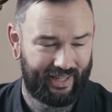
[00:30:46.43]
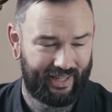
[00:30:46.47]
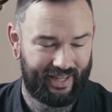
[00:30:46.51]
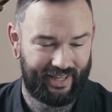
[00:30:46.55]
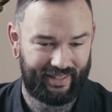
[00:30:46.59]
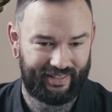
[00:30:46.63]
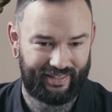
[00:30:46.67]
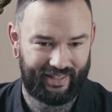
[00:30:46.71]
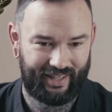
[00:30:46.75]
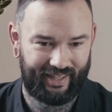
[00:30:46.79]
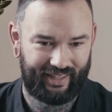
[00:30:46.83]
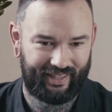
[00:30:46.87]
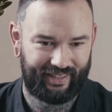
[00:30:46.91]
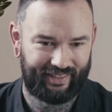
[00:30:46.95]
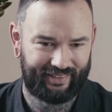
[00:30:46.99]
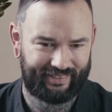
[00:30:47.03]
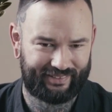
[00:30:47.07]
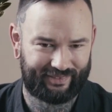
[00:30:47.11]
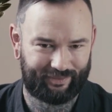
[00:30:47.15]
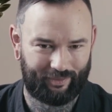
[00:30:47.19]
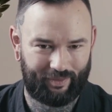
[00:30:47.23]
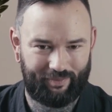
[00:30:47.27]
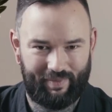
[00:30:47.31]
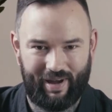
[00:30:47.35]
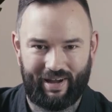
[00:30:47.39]
And they
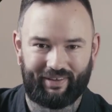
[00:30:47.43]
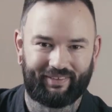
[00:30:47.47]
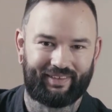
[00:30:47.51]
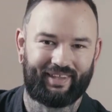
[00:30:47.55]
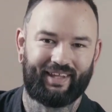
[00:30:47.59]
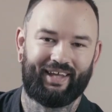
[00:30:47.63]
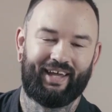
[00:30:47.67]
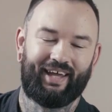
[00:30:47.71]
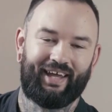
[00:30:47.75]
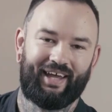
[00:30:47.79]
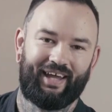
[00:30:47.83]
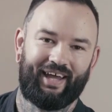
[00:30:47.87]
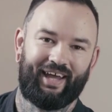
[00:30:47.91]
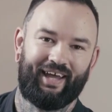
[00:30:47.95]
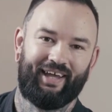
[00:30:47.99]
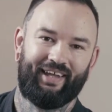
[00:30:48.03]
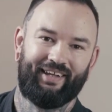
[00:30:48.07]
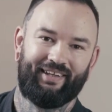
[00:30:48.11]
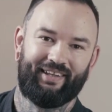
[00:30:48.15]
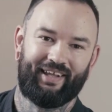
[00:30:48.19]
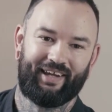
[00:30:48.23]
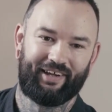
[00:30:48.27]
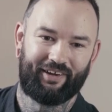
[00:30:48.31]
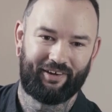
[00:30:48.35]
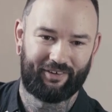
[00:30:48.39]
swim out there
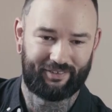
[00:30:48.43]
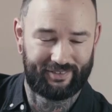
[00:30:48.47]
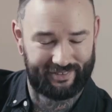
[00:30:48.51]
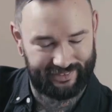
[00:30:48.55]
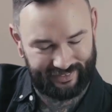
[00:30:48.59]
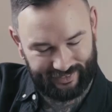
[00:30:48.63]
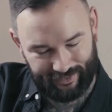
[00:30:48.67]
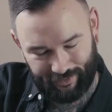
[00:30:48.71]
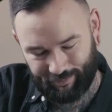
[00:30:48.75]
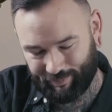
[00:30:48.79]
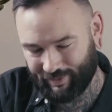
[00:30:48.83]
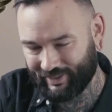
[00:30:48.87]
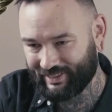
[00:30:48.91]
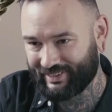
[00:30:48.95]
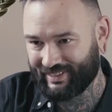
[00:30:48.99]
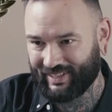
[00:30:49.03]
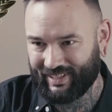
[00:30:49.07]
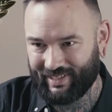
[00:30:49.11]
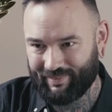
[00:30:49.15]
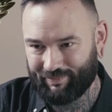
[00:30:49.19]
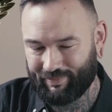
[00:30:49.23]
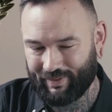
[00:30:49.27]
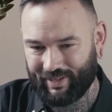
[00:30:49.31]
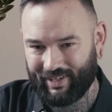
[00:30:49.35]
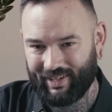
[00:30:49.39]
and they go super
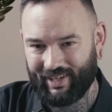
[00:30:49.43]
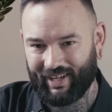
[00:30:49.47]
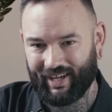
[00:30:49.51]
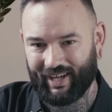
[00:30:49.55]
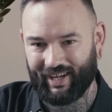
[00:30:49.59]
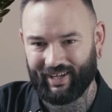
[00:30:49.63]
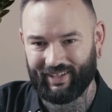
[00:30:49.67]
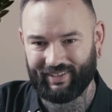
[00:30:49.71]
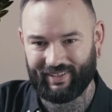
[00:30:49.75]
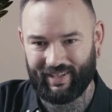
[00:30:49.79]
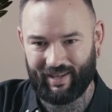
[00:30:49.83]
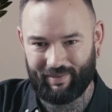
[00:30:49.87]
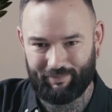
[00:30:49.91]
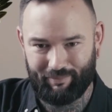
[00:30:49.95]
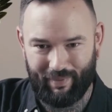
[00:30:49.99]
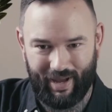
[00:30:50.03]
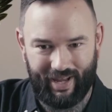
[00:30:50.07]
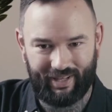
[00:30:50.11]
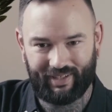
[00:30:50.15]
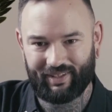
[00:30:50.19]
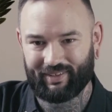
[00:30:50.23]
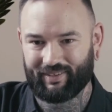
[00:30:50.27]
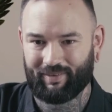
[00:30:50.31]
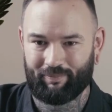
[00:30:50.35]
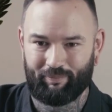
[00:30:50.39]
deep and they
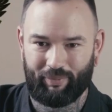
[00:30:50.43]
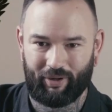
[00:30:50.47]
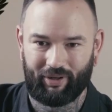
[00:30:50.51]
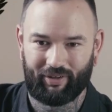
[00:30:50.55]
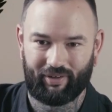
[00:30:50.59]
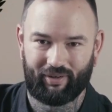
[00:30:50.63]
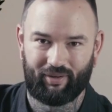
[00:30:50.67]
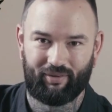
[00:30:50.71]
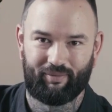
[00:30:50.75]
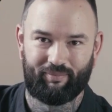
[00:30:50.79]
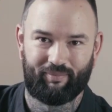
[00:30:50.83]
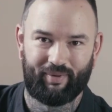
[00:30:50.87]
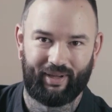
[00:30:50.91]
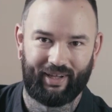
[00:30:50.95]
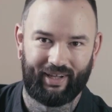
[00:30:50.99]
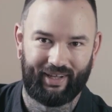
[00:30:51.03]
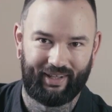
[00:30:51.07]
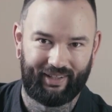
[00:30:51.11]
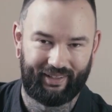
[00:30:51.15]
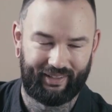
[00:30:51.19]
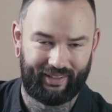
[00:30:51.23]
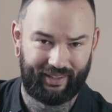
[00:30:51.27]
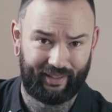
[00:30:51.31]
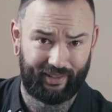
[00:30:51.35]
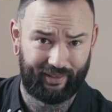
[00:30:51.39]
mate at the bottom,
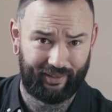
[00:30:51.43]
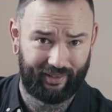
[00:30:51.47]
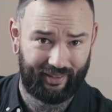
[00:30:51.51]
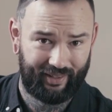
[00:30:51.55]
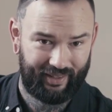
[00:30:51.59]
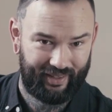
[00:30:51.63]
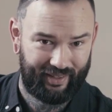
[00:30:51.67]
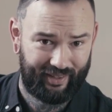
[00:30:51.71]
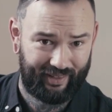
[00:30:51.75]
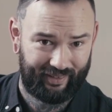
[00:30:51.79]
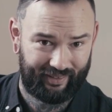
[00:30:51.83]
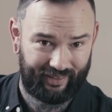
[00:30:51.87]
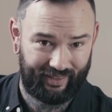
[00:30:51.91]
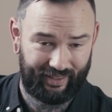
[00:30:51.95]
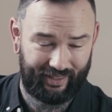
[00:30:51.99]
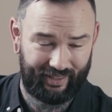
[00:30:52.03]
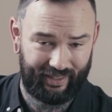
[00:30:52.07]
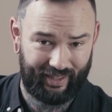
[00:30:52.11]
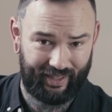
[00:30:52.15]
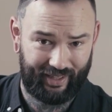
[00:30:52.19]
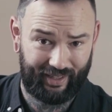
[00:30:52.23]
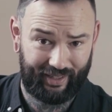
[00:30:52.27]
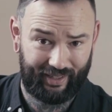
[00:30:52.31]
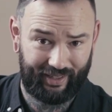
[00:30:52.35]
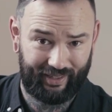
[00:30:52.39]
and then
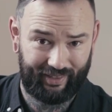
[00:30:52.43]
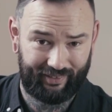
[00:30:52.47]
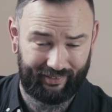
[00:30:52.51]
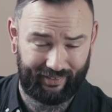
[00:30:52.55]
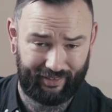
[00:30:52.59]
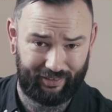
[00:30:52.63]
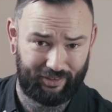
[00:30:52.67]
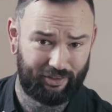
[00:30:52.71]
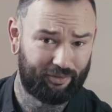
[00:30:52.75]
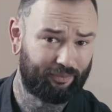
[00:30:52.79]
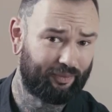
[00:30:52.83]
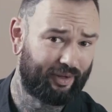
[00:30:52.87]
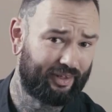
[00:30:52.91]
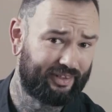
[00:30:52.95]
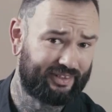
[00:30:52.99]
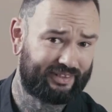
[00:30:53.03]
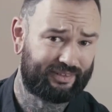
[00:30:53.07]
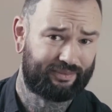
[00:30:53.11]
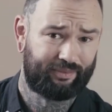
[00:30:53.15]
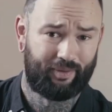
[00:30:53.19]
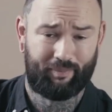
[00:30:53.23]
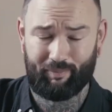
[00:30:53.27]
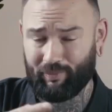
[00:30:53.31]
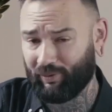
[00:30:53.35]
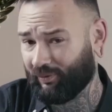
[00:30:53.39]
the new ones
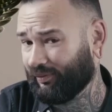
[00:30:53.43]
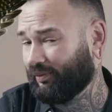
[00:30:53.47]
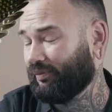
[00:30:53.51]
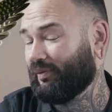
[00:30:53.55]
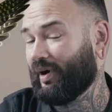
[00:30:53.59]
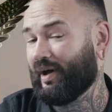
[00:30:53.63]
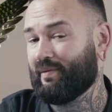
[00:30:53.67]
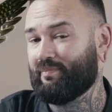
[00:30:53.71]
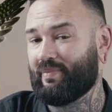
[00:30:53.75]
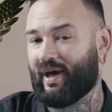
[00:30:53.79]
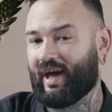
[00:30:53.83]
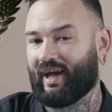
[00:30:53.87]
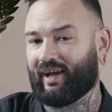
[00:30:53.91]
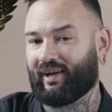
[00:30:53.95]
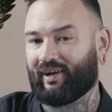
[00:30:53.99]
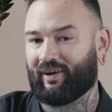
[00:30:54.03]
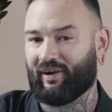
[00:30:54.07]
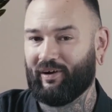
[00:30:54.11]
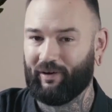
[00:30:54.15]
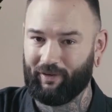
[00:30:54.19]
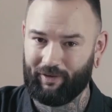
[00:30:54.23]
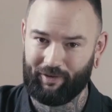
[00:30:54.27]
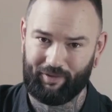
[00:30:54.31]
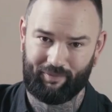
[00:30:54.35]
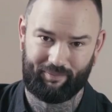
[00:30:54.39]
swim all the way back
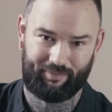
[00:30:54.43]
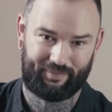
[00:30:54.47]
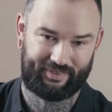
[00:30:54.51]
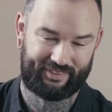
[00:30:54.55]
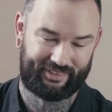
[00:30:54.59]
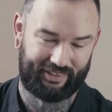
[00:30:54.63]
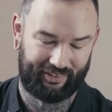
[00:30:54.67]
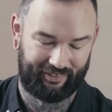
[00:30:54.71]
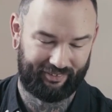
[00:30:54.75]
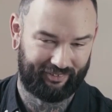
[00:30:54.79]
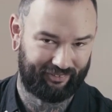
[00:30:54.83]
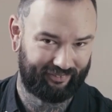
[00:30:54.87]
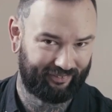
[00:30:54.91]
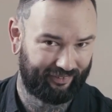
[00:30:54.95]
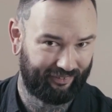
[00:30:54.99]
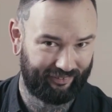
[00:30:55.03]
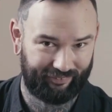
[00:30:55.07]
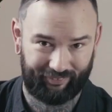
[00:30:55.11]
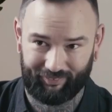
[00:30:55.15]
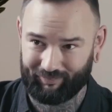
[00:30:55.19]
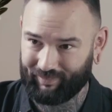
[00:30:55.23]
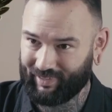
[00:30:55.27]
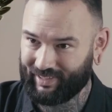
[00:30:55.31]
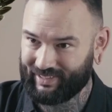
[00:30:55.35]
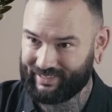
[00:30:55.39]
home. So all
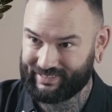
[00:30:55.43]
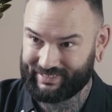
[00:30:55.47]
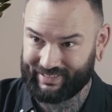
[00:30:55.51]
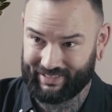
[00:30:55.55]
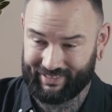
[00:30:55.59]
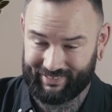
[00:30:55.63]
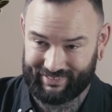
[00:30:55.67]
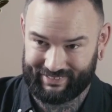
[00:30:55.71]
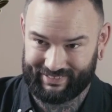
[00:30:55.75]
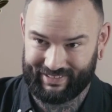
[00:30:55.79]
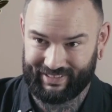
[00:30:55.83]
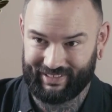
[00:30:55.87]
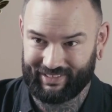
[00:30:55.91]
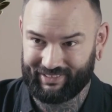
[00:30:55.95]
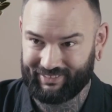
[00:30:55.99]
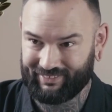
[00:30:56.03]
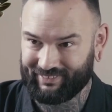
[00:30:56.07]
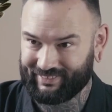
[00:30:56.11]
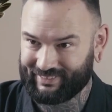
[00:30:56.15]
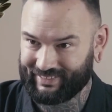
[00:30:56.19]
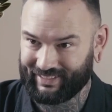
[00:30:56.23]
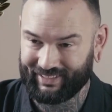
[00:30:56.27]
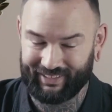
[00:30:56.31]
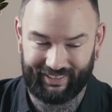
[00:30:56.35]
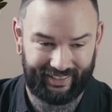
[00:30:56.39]
the ones that you see in New
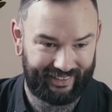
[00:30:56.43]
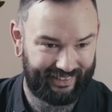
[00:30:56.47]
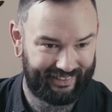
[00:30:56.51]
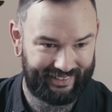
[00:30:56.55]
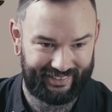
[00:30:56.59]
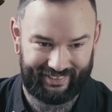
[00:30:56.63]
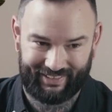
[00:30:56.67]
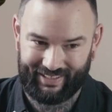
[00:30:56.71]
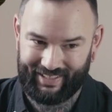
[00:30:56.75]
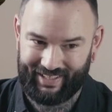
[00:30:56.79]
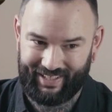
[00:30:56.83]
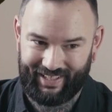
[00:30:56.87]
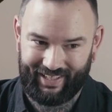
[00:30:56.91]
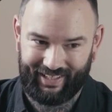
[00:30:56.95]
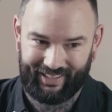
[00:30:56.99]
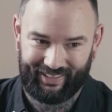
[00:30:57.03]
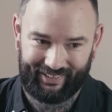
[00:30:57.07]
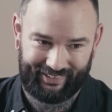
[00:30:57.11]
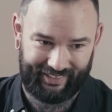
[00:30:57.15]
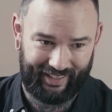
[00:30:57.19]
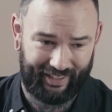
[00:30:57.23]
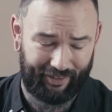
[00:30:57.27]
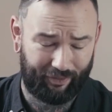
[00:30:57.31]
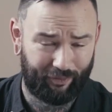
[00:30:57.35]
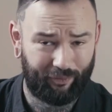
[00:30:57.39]
Zealand,
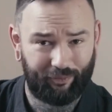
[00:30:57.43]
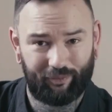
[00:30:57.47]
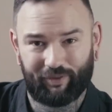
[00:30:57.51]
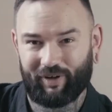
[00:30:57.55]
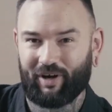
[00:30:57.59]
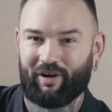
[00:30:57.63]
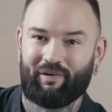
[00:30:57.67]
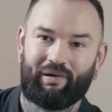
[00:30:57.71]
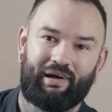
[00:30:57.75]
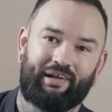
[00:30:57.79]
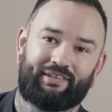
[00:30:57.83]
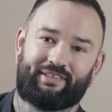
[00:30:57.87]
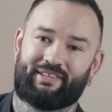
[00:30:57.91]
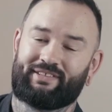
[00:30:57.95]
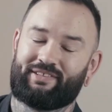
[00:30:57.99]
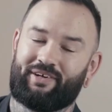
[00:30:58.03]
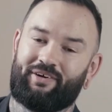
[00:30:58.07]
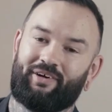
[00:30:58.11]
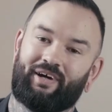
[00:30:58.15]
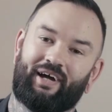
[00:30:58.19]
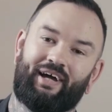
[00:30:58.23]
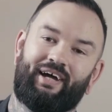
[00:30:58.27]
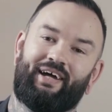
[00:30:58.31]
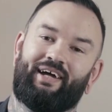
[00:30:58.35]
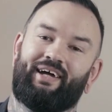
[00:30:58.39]
they all go out to
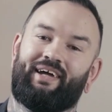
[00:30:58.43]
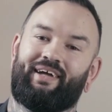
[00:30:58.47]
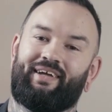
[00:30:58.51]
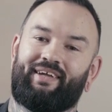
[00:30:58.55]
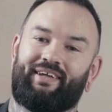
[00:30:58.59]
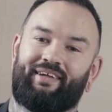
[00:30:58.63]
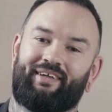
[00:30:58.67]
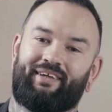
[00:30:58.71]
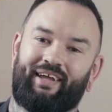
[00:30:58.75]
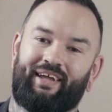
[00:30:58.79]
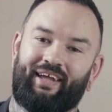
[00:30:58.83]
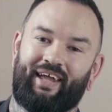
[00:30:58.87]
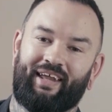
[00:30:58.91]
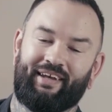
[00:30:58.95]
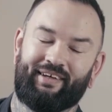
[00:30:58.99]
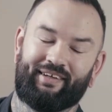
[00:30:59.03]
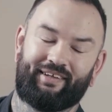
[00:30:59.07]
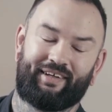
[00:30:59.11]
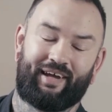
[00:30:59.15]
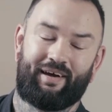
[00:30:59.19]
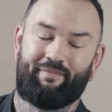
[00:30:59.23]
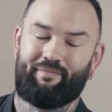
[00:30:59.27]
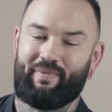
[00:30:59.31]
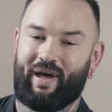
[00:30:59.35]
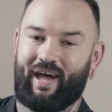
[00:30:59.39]
Tonga and
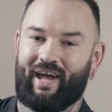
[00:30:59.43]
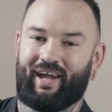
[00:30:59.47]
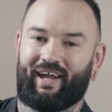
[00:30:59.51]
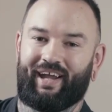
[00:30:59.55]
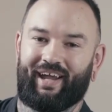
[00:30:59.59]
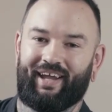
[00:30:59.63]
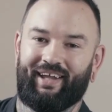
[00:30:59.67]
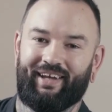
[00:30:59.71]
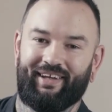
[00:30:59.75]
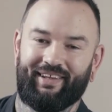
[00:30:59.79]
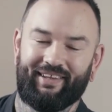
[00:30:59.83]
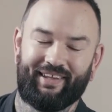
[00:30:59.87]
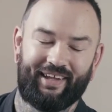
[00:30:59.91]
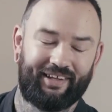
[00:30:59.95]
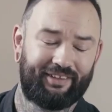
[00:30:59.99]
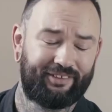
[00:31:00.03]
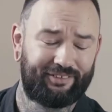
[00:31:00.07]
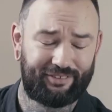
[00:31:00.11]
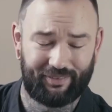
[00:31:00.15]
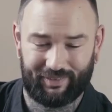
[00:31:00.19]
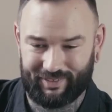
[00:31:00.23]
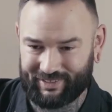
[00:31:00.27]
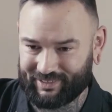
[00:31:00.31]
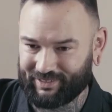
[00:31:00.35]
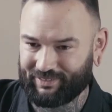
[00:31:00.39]
come back. And they
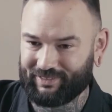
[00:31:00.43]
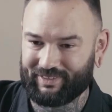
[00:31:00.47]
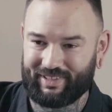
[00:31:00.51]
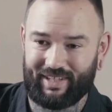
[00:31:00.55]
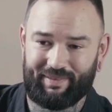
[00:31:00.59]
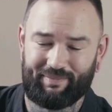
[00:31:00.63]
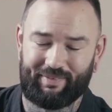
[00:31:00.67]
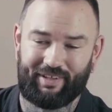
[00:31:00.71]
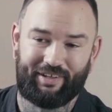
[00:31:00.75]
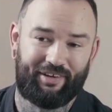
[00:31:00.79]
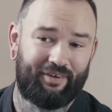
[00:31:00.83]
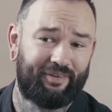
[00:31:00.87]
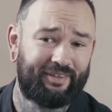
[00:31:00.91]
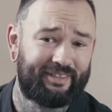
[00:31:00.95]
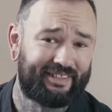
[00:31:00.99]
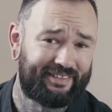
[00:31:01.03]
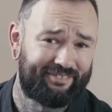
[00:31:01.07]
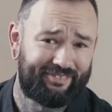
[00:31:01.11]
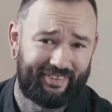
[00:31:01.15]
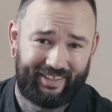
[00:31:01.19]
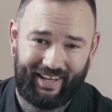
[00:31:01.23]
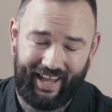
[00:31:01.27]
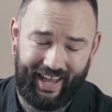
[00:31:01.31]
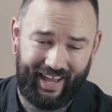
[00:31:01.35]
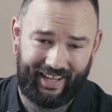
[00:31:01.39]
do it so deep that no one's
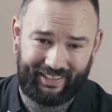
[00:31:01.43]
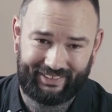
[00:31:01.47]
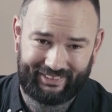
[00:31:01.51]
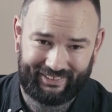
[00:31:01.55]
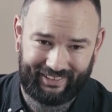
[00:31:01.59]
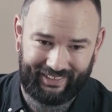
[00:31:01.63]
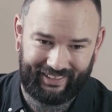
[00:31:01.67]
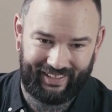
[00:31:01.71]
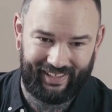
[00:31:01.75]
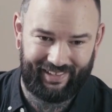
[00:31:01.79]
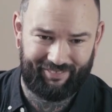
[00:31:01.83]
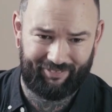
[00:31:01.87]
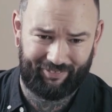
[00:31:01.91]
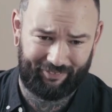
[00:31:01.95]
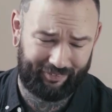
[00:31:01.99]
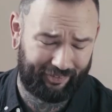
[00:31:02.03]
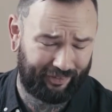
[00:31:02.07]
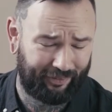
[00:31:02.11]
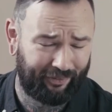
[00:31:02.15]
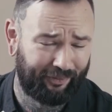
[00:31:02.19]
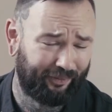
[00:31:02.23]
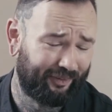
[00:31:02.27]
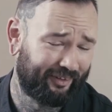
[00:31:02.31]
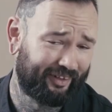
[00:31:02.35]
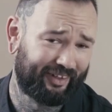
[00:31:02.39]
even actually ever
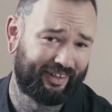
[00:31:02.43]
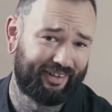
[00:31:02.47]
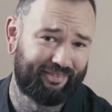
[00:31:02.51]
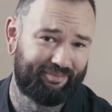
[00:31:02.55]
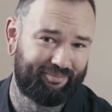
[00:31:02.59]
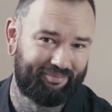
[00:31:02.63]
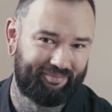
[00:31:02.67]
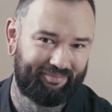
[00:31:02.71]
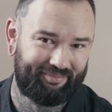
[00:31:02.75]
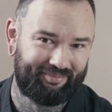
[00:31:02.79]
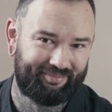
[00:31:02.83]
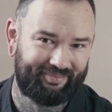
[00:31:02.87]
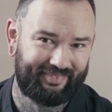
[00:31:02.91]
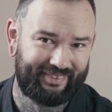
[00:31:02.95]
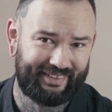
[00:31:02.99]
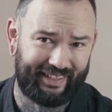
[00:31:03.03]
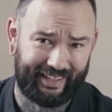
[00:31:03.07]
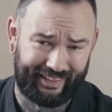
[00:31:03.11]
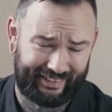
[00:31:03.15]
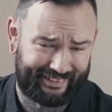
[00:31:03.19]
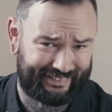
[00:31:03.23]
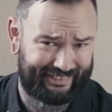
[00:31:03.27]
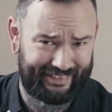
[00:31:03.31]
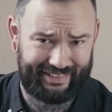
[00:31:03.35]
recorded them, like